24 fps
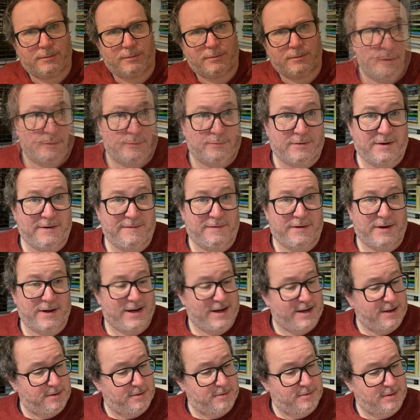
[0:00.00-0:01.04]

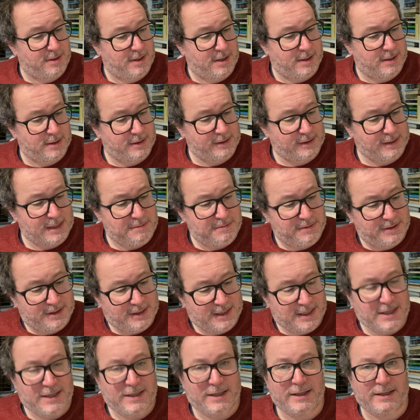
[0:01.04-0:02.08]
Raphael
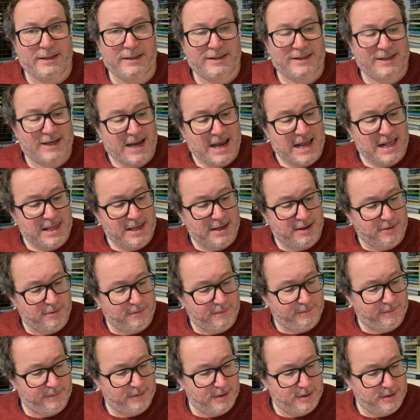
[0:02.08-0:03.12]
Sabatini's telling
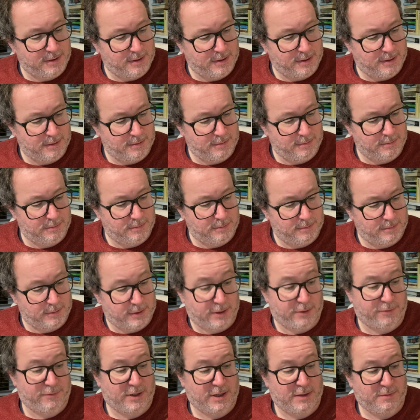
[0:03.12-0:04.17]
of the
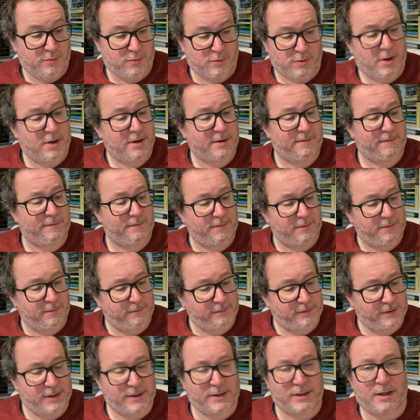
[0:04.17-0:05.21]
incredible life of
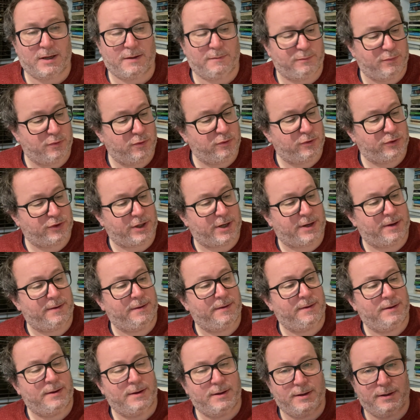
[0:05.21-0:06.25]
Cesar Borgia,
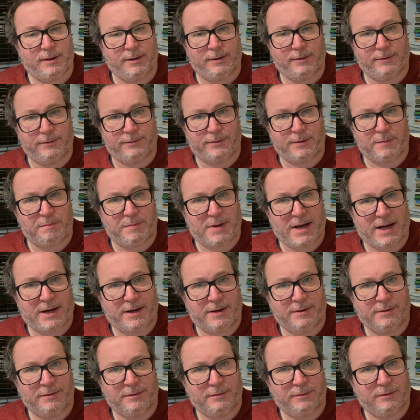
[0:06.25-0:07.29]
the
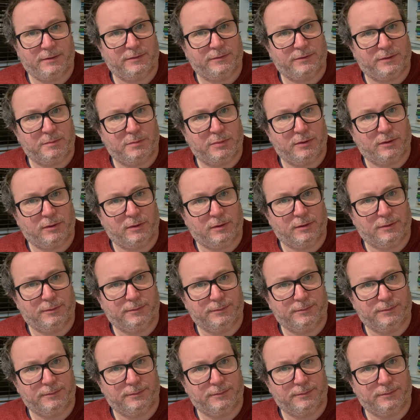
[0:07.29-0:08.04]
Banner of the Bull.